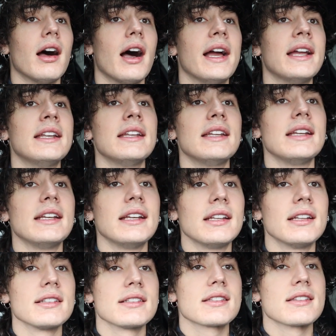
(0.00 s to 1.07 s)
I
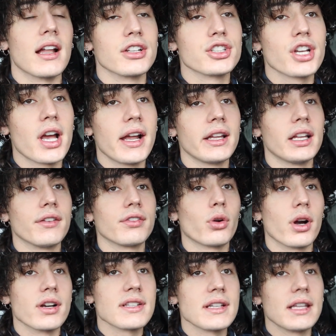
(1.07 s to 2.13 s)
need sunshine. And of
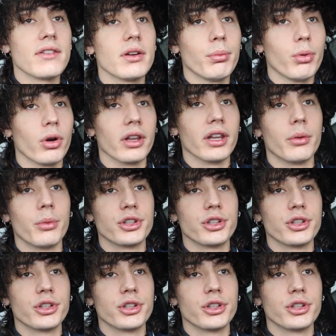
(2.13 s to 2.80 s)
course I live in Portland,